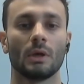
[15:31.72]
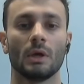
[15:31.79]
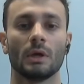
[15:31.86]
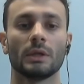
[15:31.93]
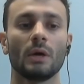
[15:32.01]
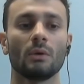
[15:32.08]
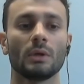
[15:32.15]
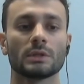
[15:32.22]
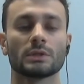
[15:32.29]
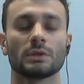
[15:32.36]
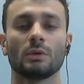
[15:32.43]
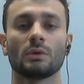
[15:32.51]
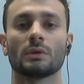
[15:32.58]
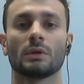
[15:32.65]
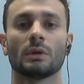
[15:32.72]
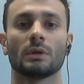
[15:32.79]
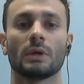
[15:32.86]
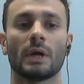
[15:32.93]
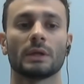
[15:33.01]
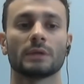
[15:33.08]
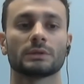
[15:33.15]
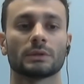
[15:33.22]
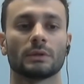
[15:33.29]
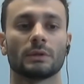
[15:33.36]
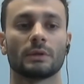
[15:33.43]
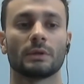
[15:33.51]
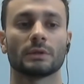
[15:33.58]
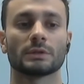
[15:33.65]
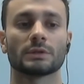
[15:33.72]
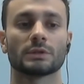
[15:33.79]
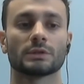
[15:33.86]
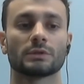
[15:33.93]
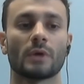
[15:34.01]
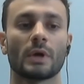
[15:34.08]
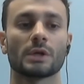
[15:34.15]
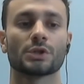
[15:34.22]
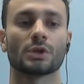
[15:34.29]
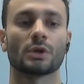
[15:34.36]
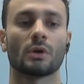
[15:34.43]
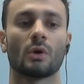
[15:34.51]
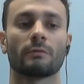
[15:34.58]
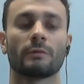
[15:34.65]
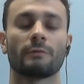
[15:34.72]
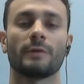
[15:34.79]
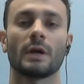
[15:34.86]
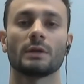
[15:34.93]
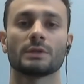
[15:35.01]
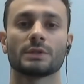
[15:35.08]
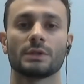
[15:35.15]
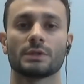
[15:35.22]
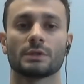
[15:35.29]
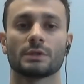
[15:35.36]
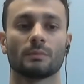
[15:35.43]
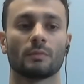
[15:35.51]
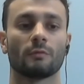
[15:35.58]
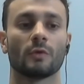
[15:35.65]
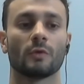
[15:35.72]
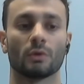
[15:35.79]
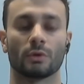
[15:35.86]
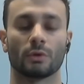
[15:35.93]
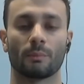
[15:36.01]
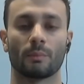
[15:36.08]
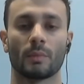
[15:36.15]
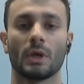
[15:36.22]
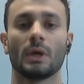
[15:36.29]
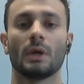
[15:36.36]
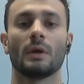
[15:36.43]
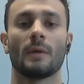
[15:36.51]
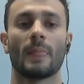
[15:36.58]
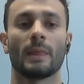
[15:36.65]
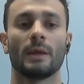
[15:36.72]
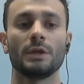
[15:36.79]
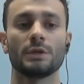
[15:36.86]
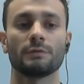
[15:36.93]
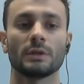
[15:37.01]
Now let's look at the structure of a file system volume. Each file